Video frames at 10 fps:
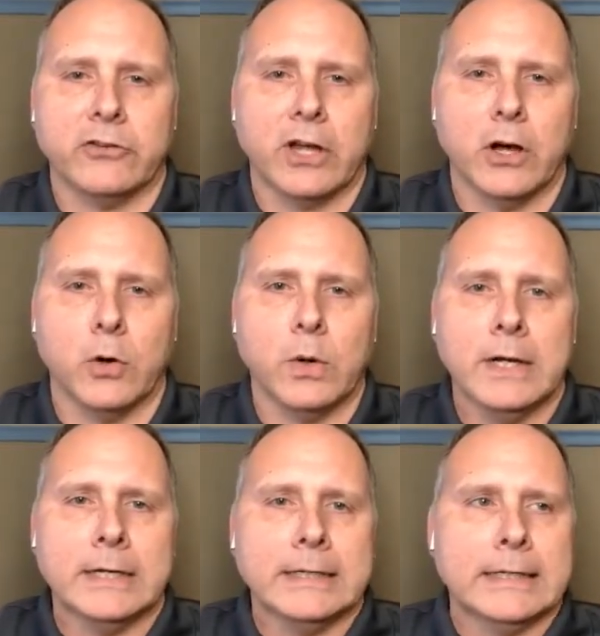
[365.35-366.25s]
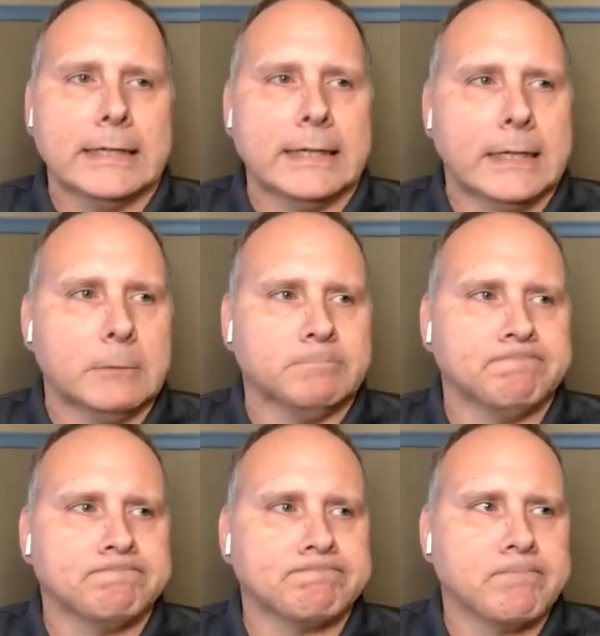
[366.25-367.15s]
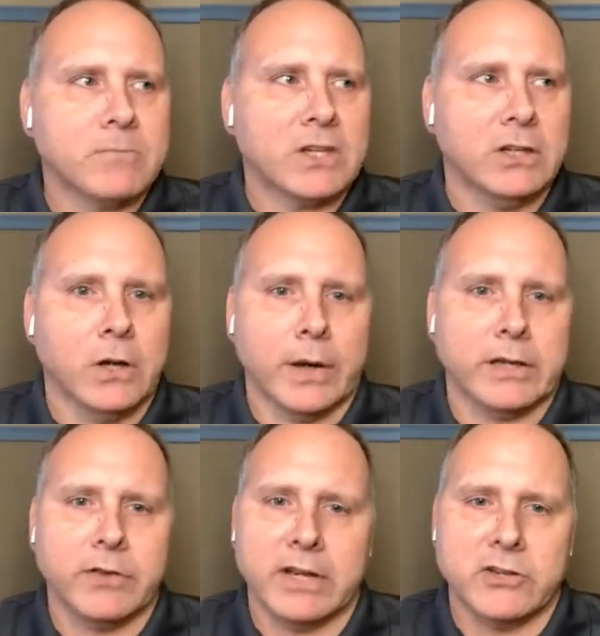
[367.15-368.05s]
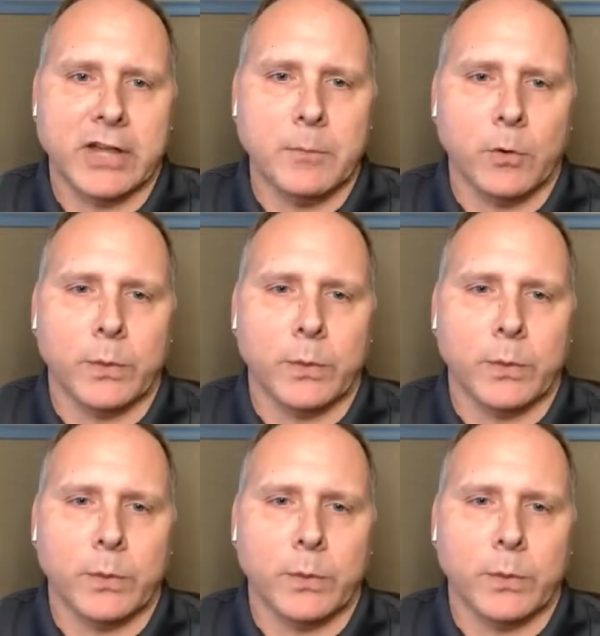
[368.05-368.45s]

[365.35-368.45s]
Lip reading: So, I'll give you an example.